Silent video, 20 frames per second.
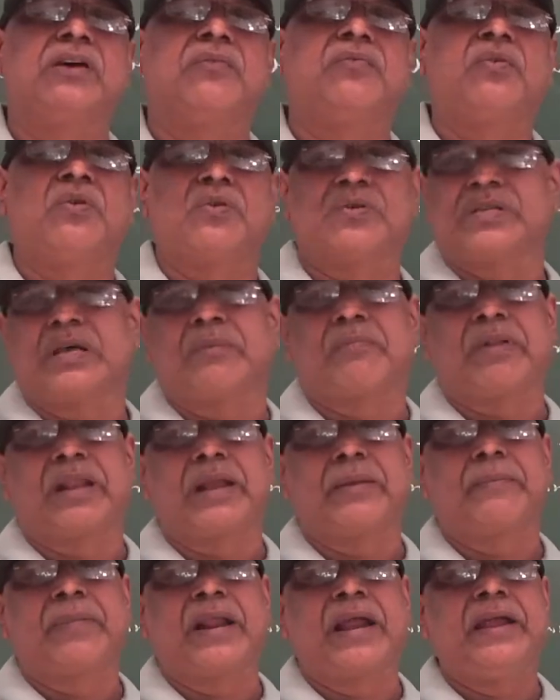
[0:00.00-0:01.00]
the force
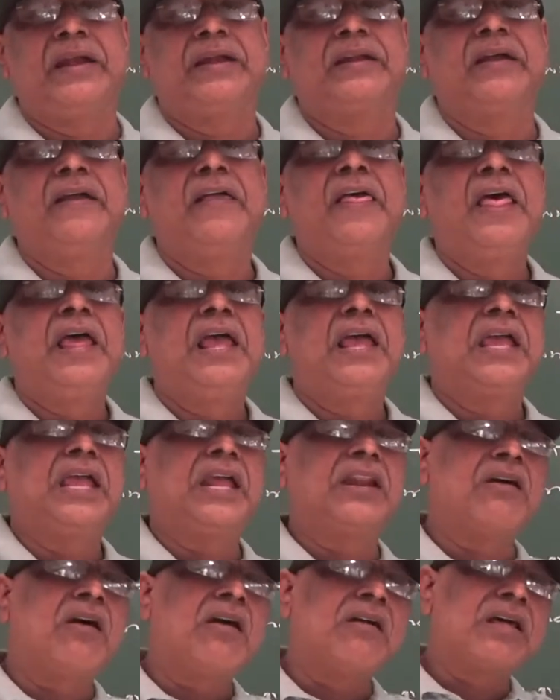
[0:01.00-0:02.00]
applied, right?
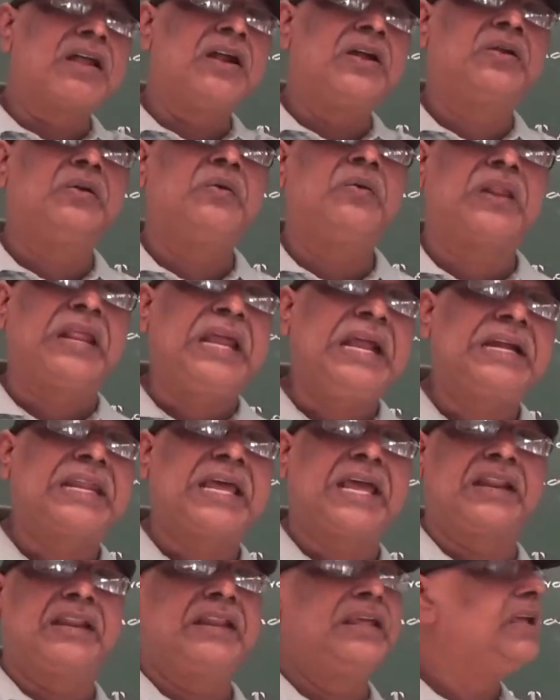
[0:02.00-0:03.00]
In order to
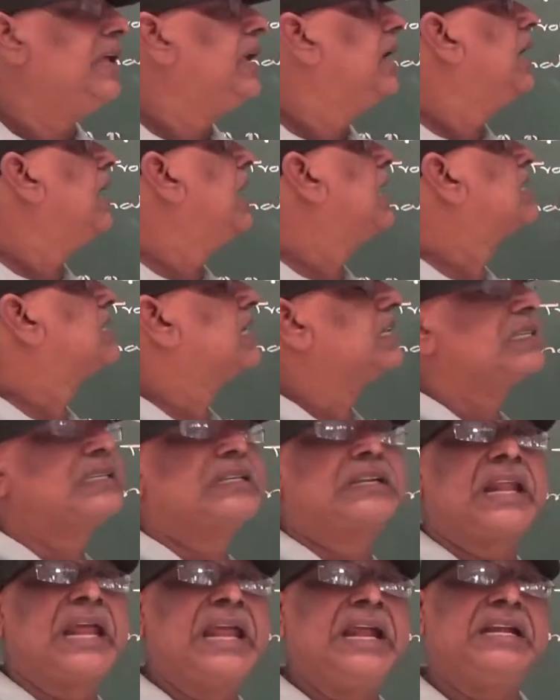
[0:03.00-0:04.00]
retain it's a
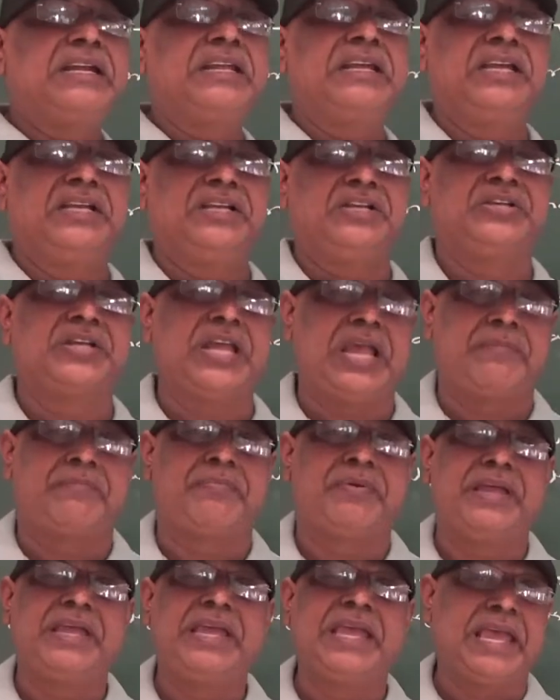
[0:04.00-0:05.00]
straight
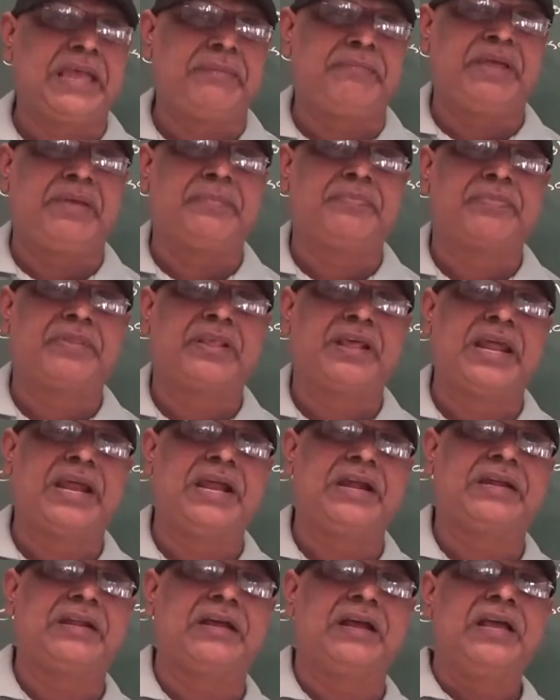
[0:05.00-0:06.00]
shape AB,
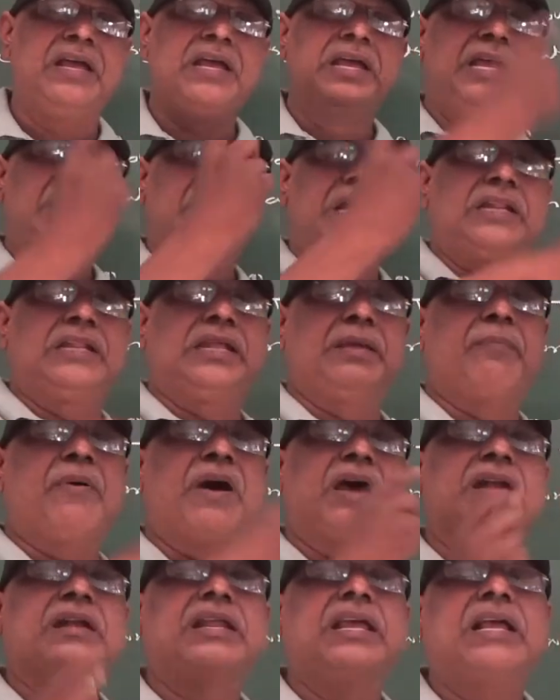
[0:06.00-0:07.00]
right, the
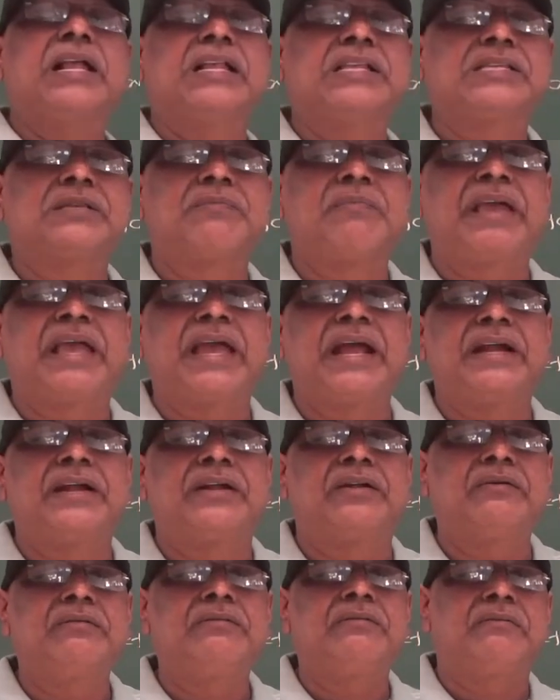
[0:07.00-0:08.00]
particles
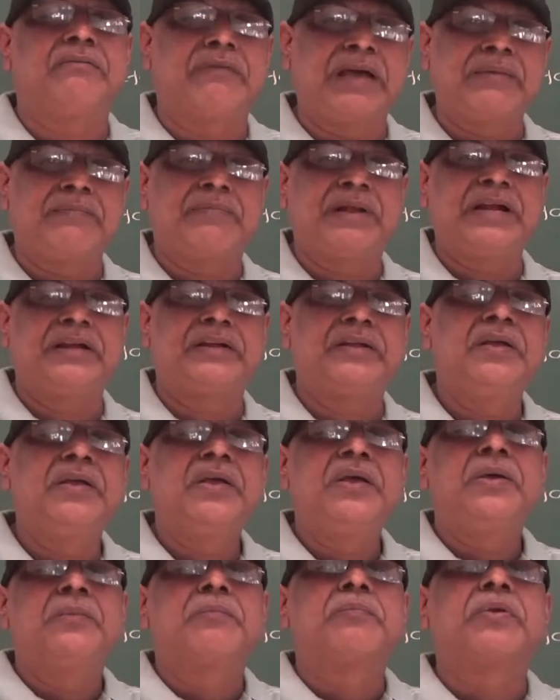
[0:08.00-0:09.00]
began to
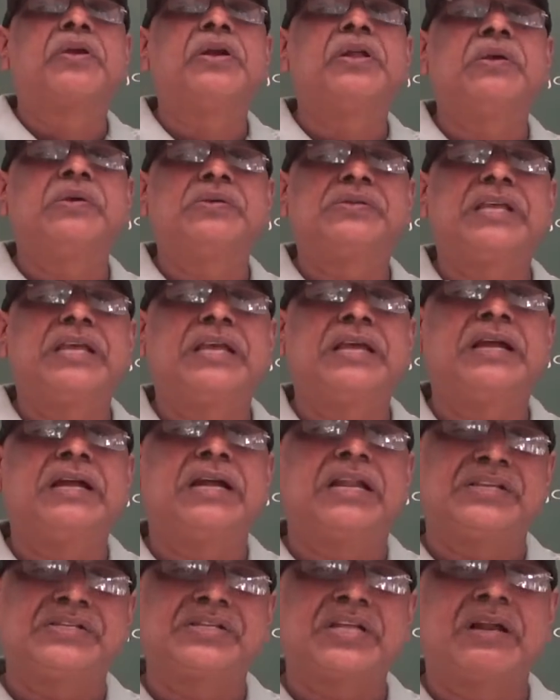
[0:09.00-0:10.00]
vibrate,
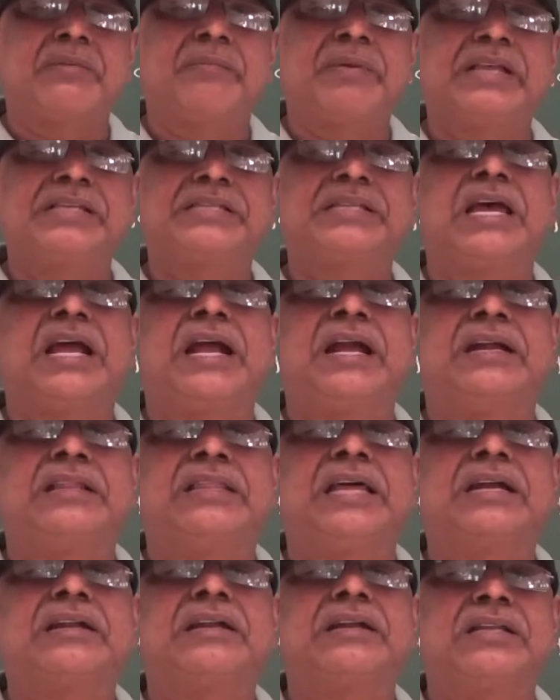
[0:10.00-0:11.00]
producing disturbance,
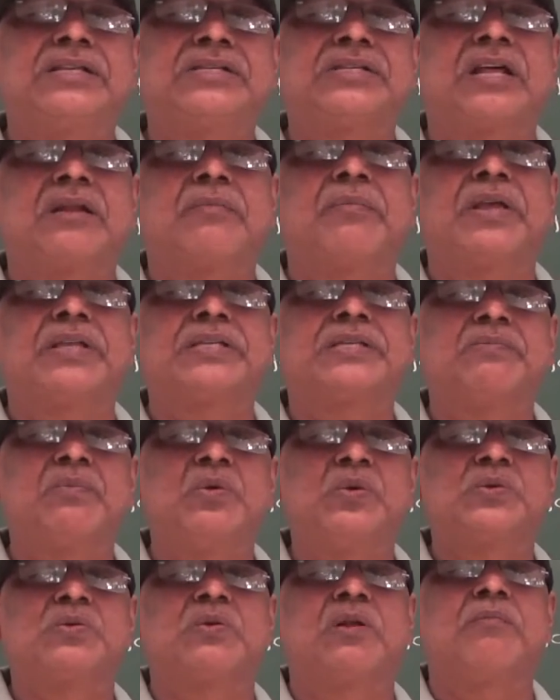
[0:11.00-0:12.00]
and that disturbance
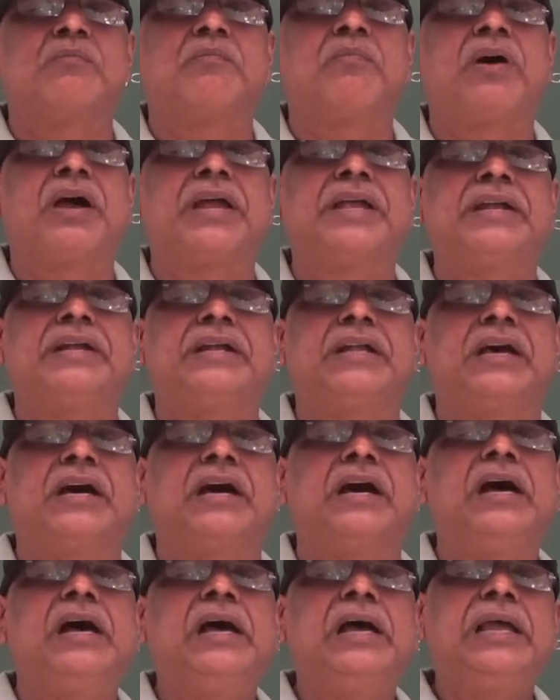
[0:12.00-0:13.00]
moves from point
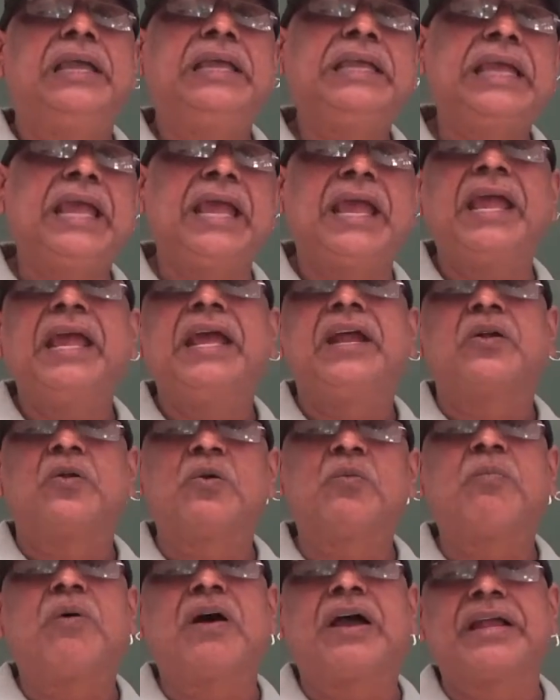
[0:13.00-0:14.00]
A
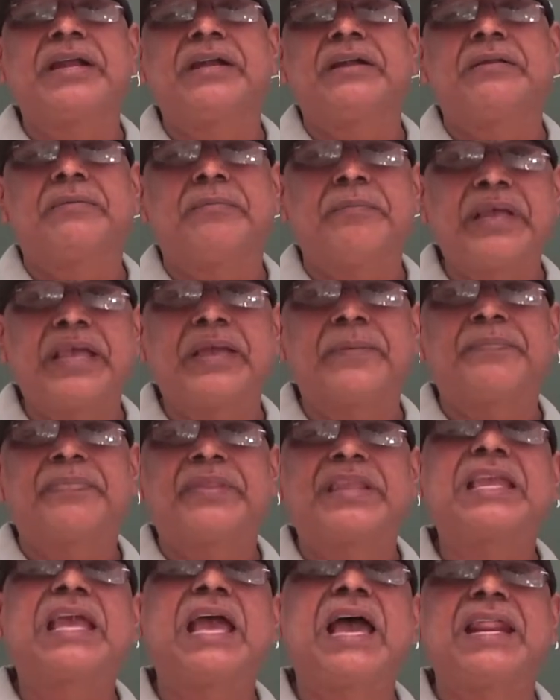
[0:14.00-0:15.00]
to point
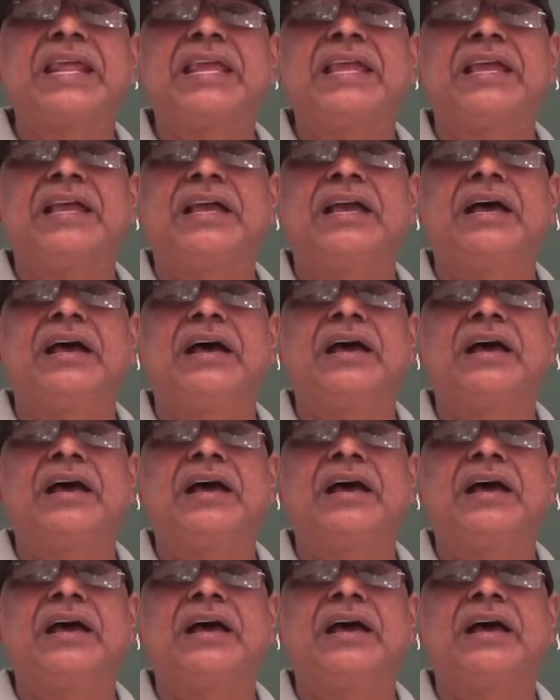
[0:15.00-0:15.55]
B, carrying